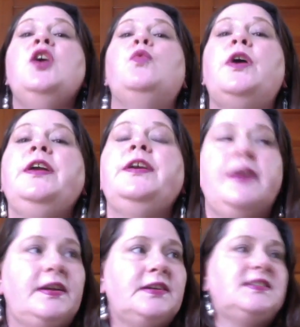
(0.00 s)
Where are your
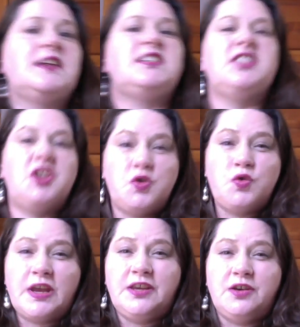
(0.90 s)
intersections? Who
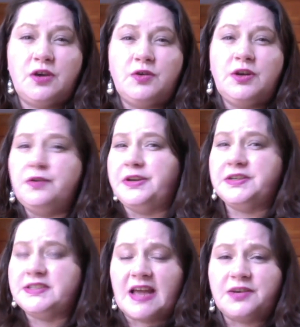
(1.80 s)
can you, who do you
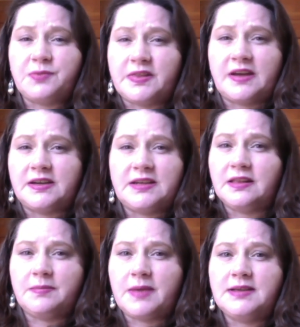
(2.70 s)
intersect with on a
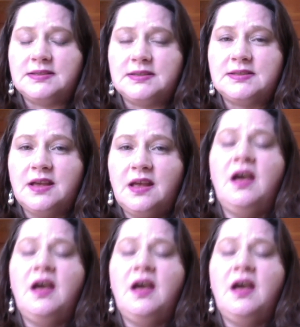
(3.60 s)
daily basis?